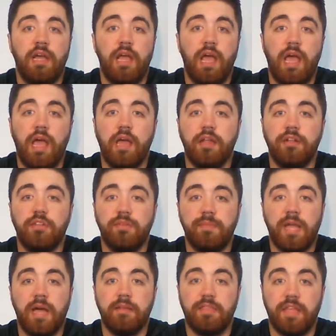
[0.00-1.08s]
And to
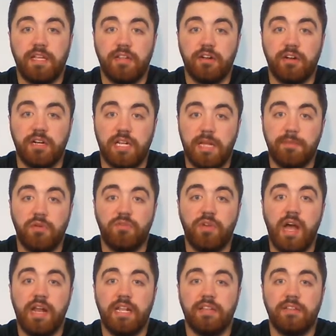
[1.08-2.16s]
me, I think they're going to keep on
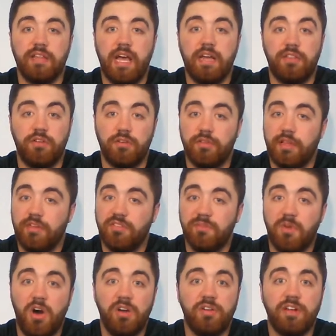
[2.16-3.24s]
riding into that. They
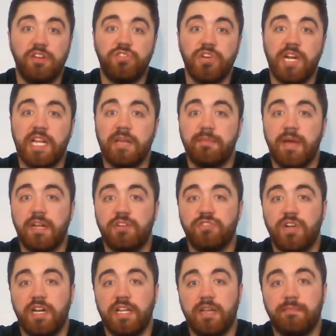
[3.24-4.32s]
seem hungry to try to get back
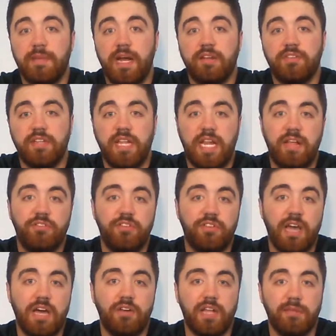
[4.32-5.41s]
to the AFC
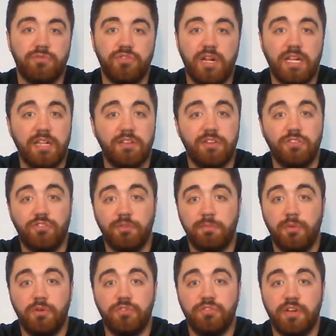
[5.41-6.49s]
title game, try to get to the Super
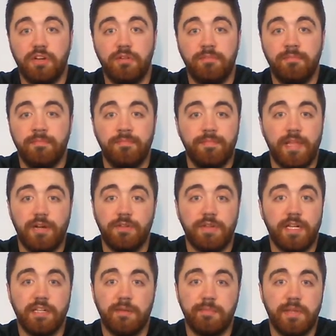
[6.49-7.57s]
Bowl this year. They don't
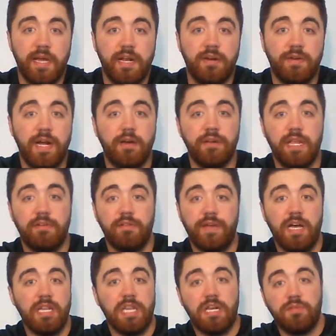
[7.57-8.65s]
like they're playing around, even
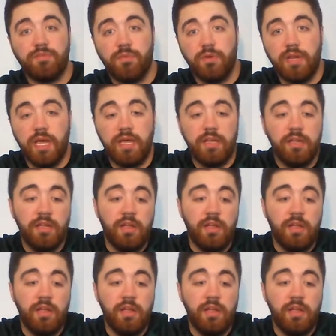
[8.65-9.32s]
without Leonard Fournette.